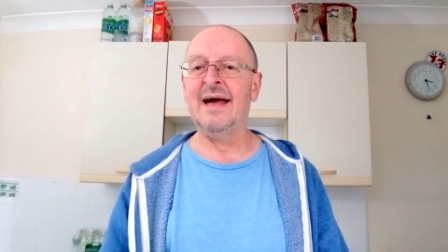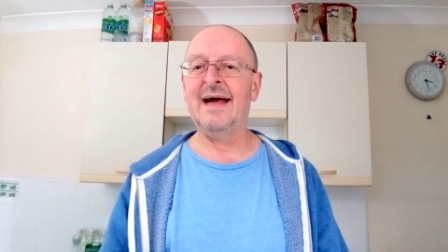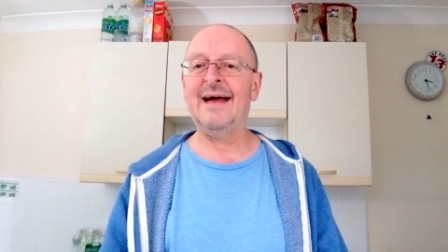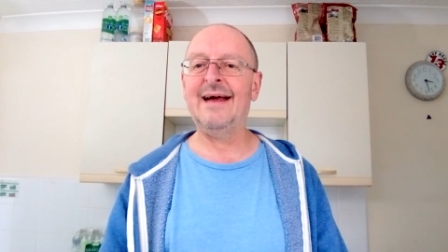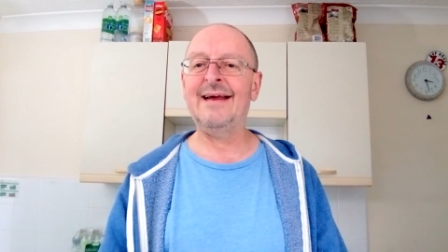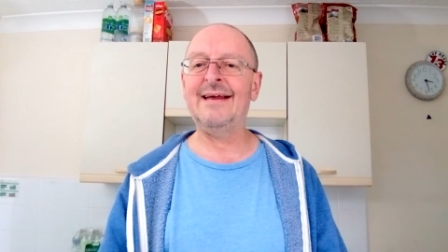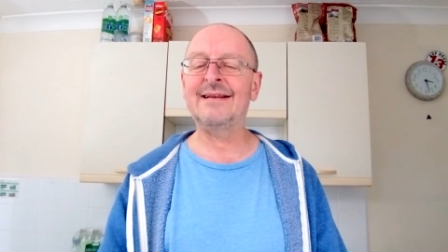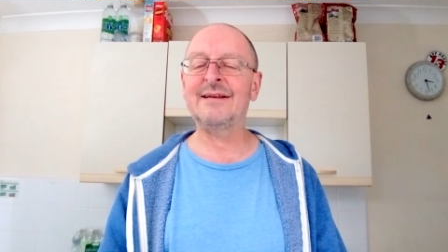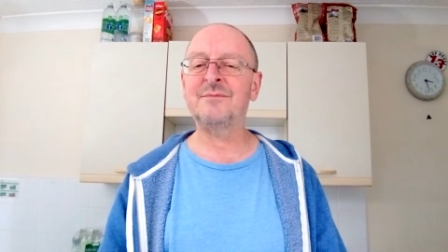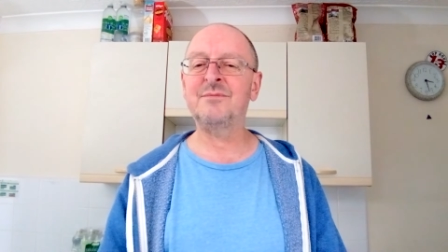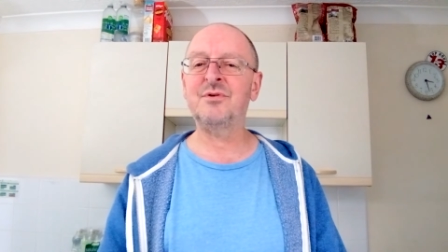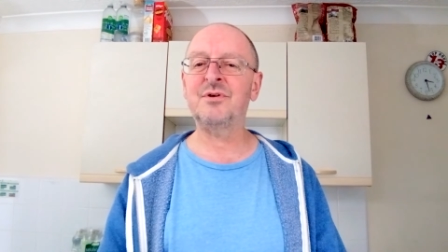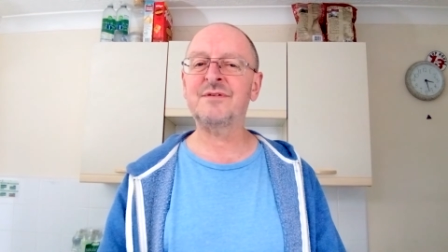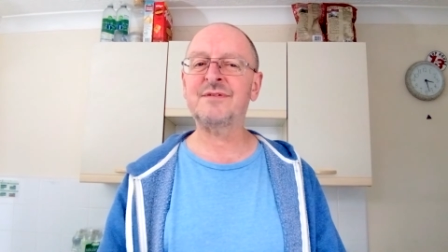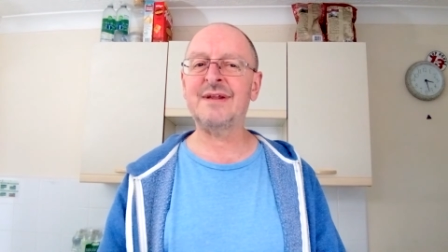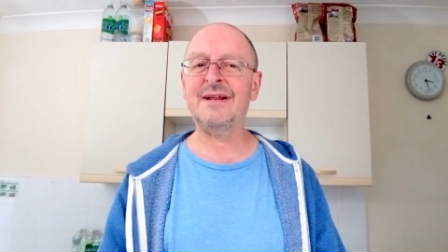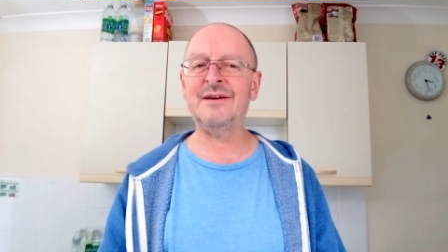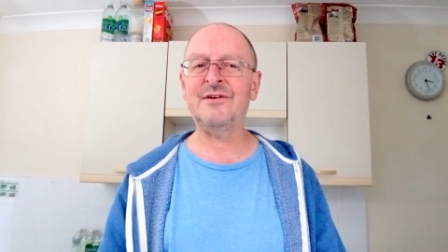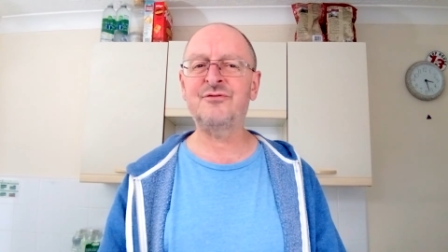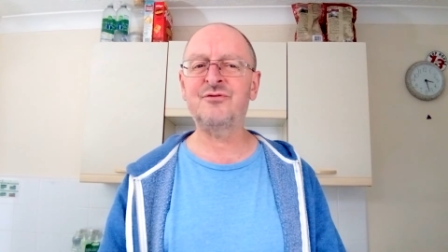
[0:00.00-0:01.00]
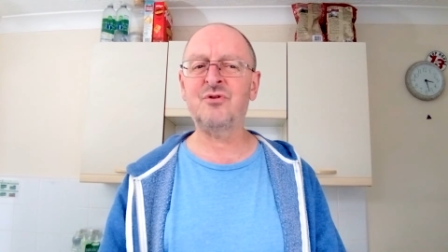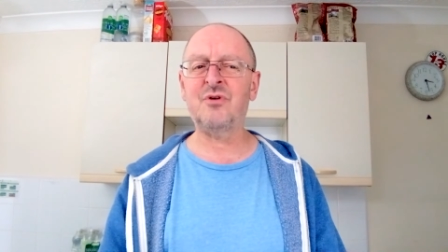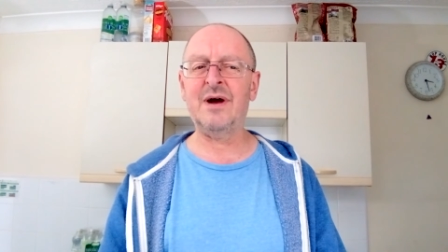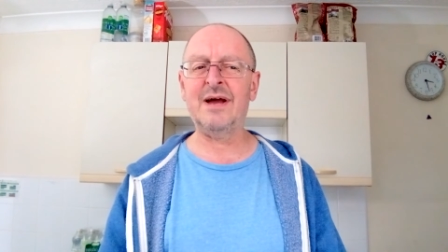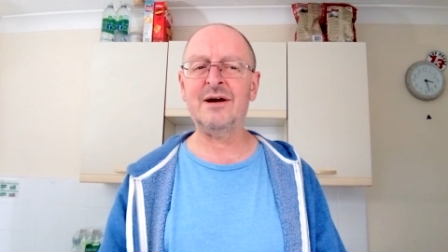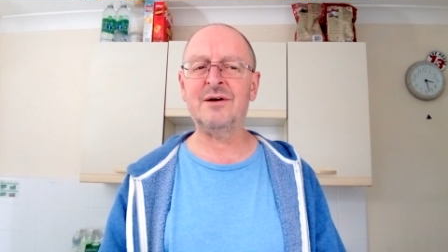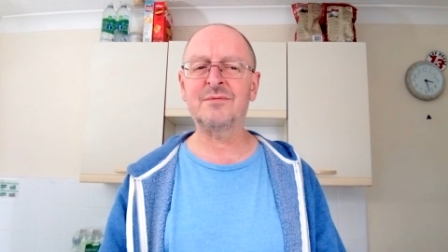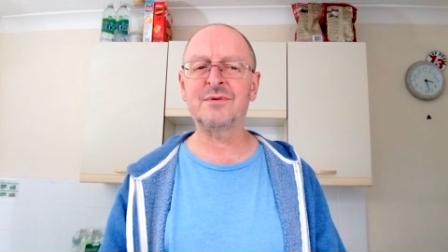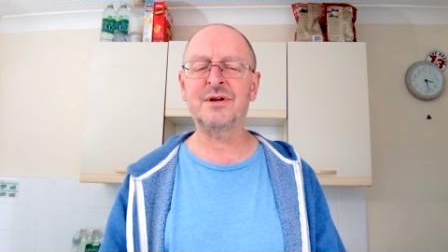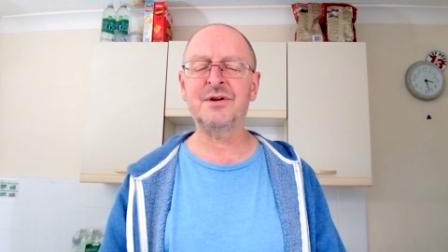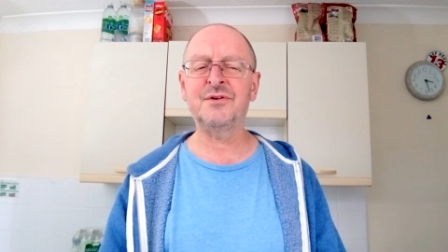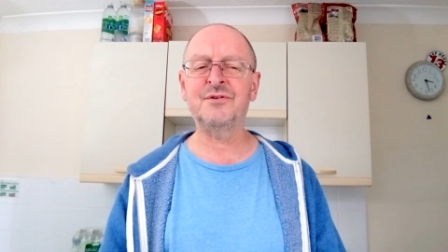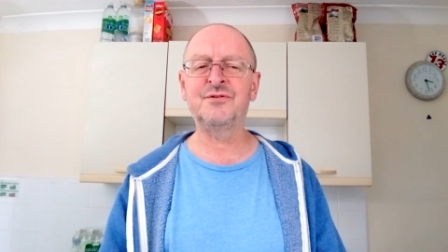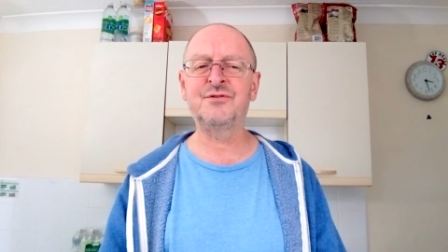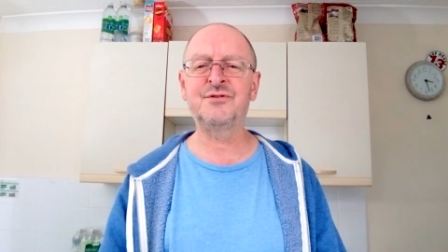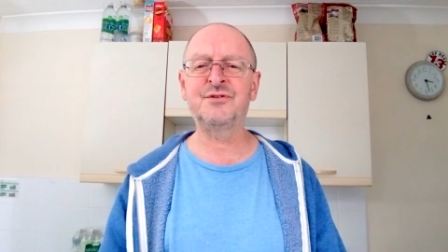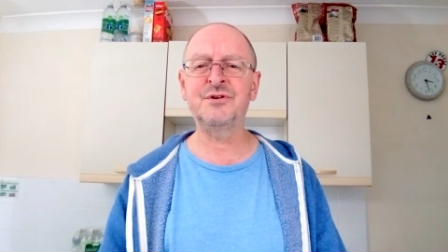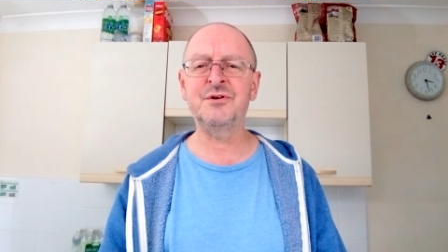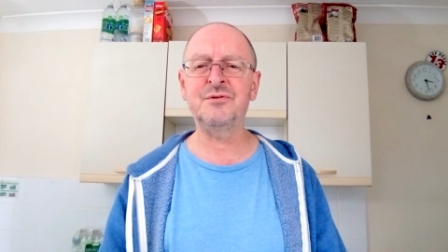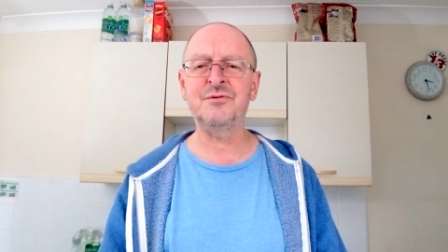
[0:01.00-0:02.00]
And I'm not exactly sure how I'm going
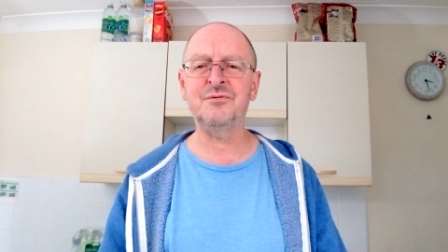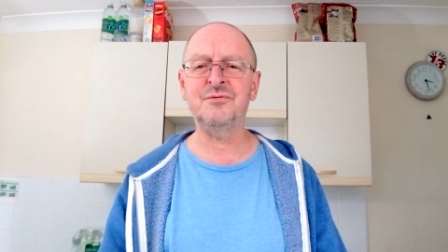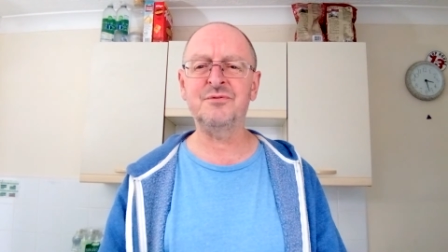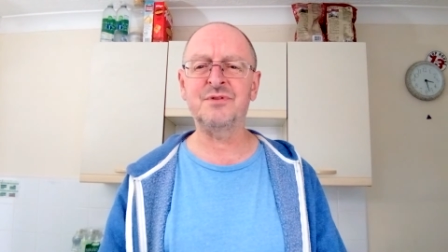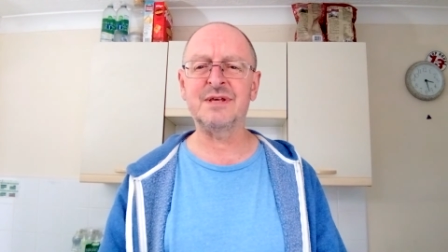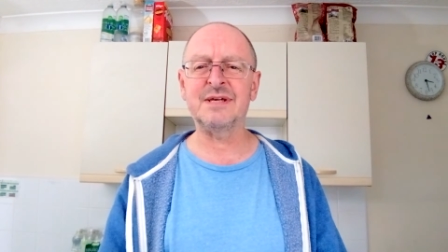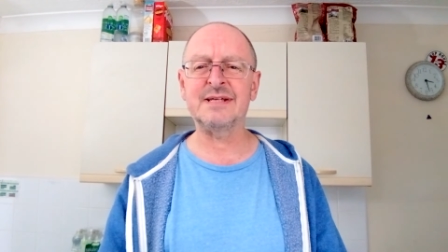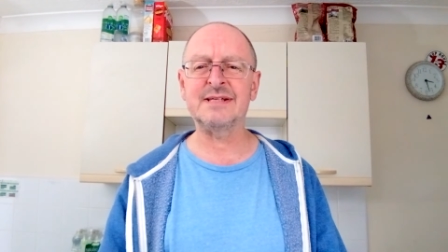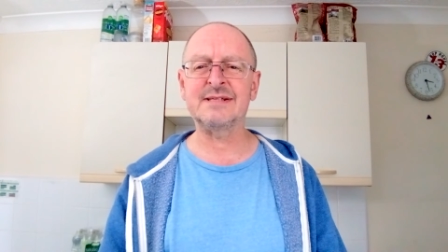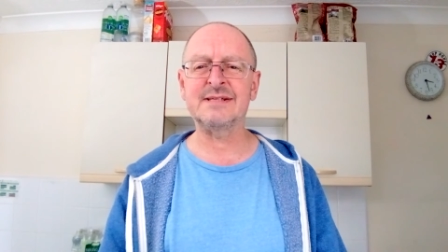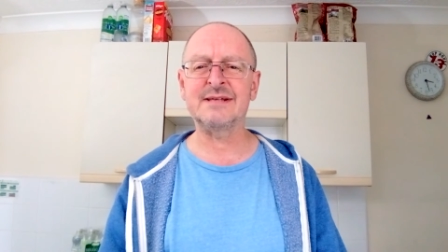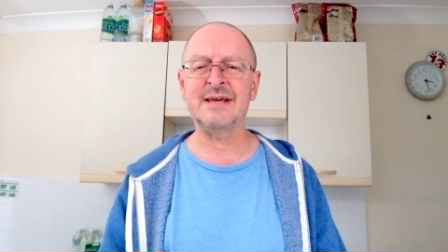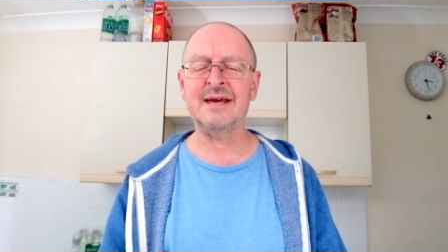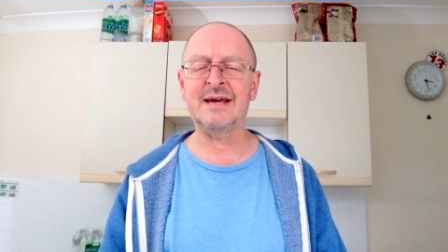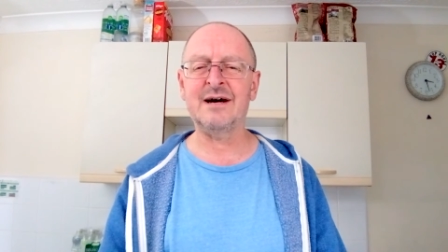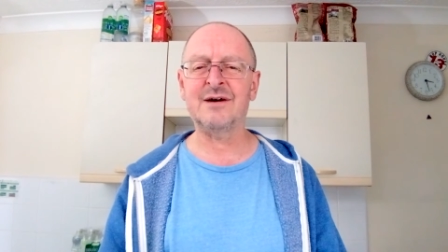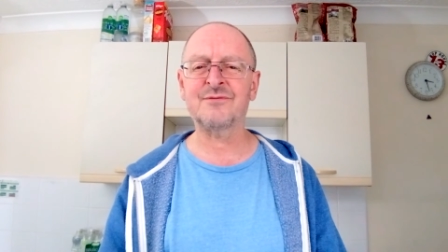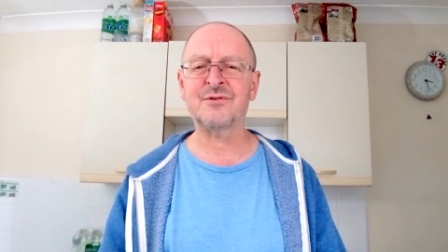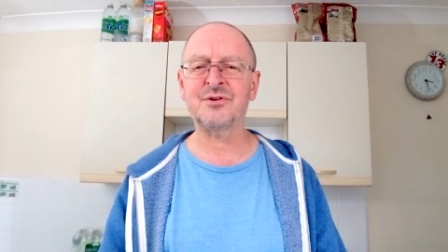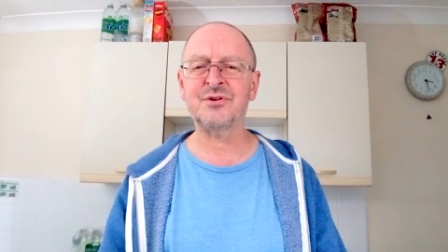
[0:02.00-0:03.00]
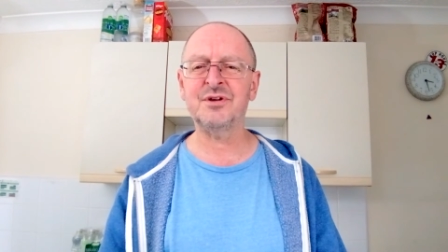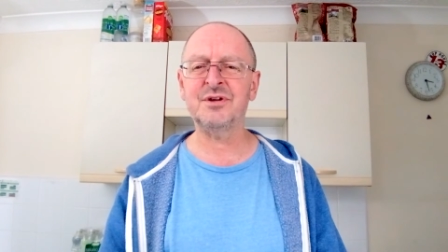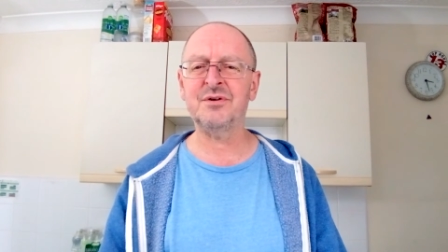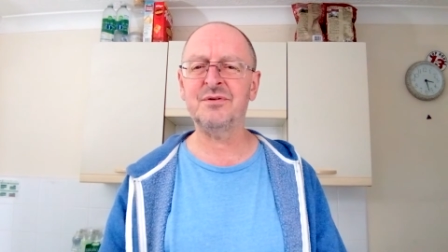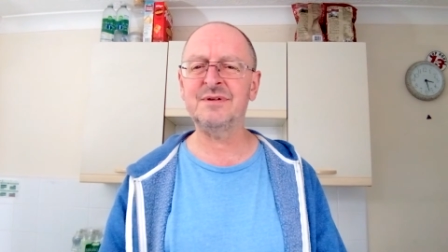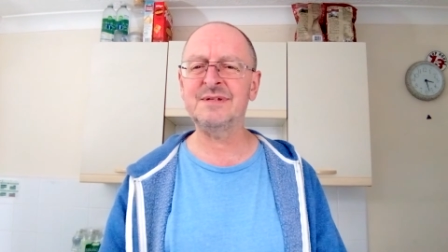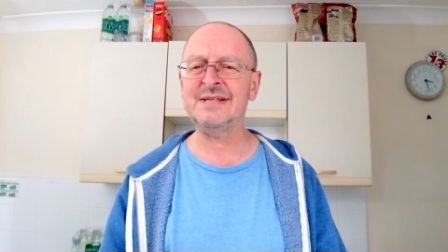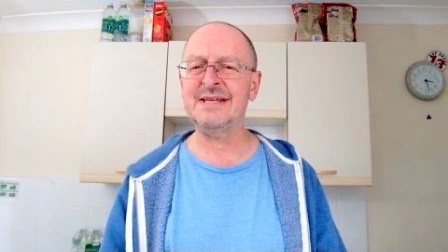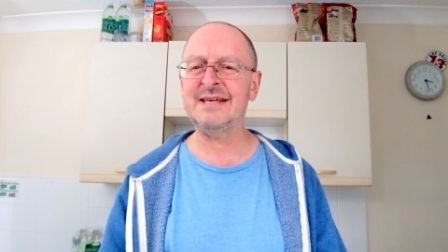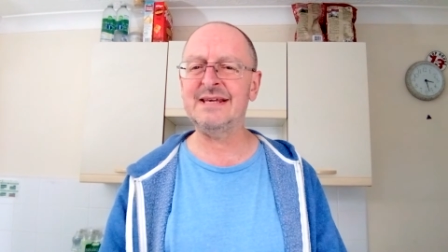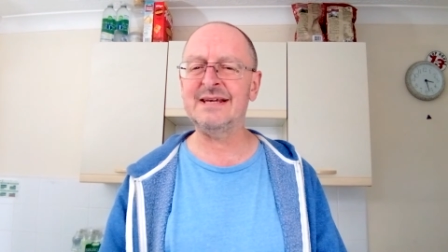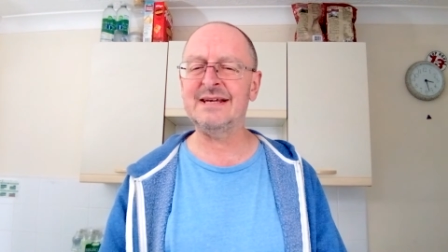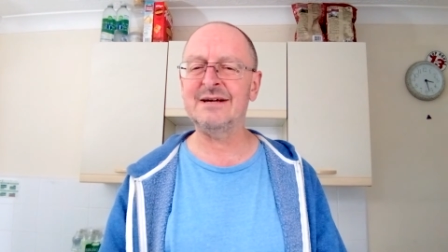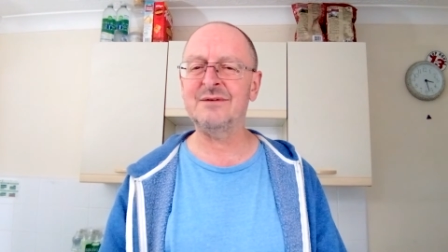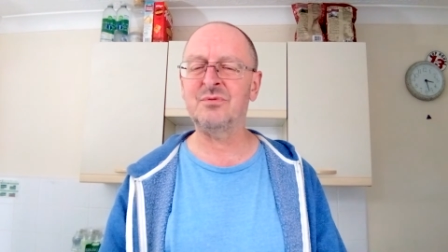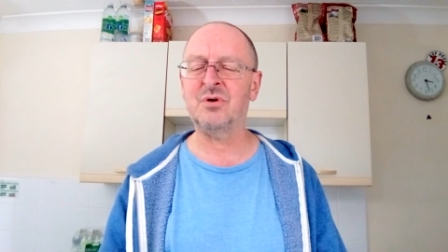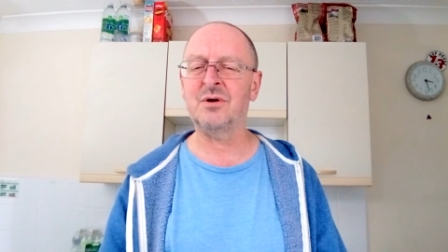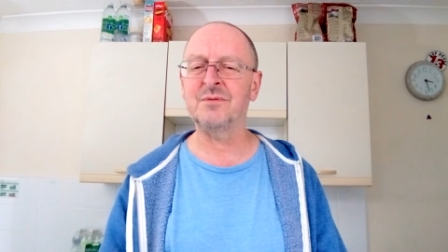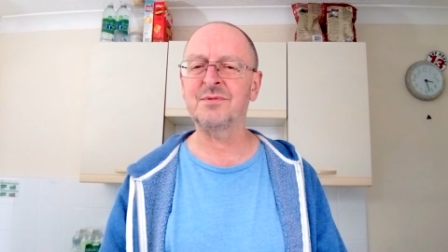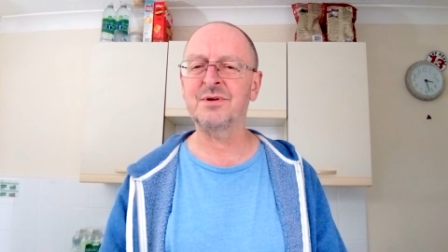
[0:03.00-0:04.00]
to do this yet. I've got an idea
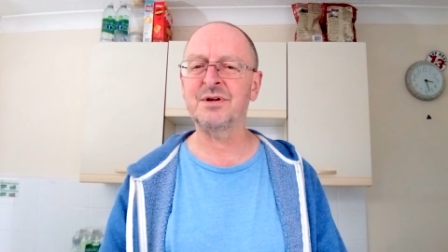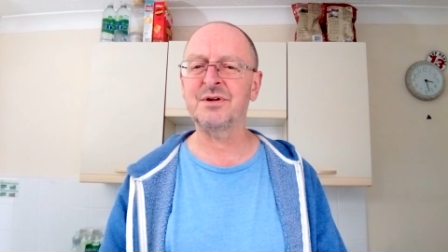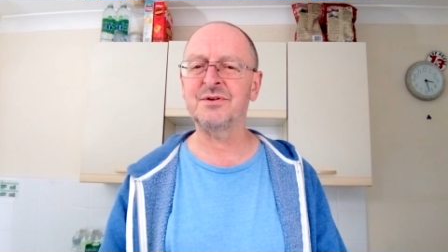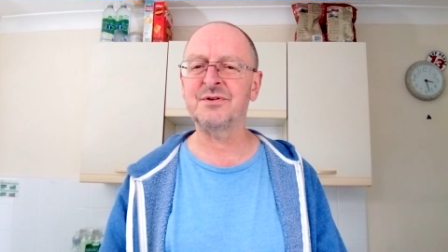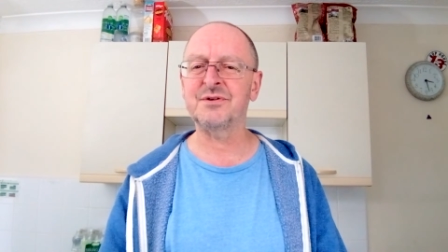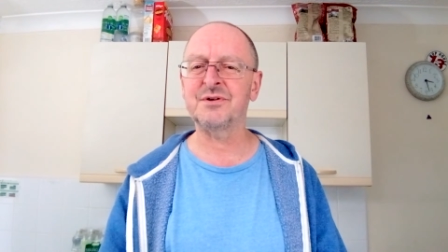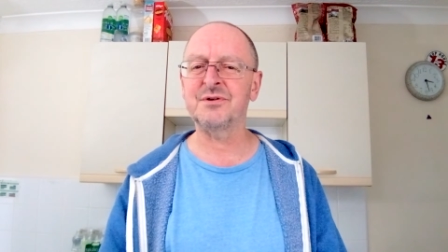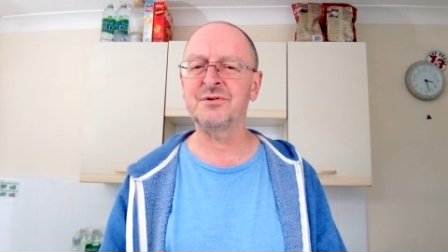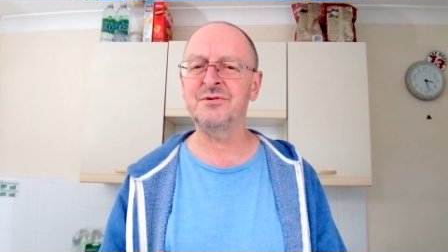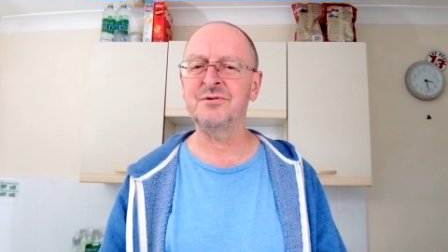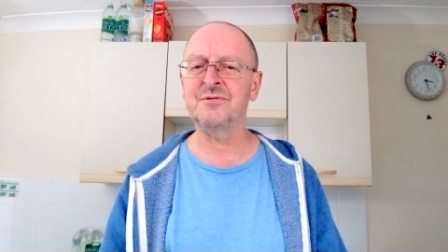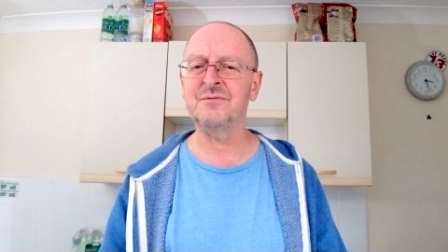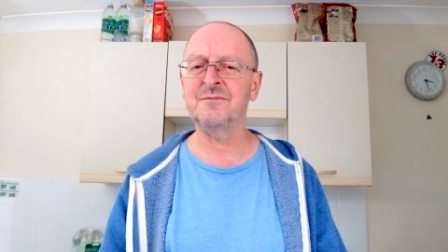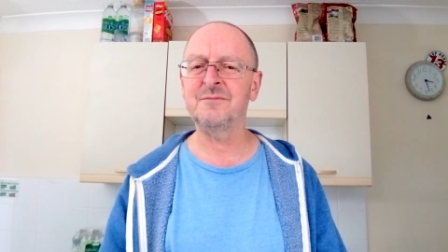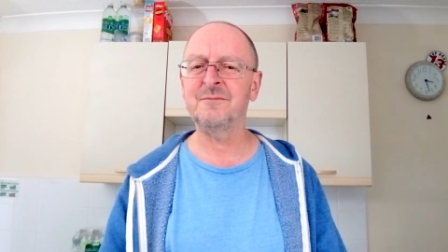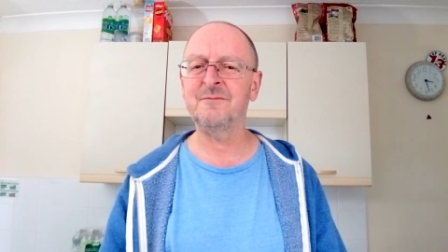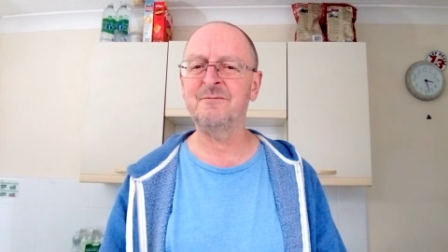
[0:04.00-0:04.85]
what I'm going to do.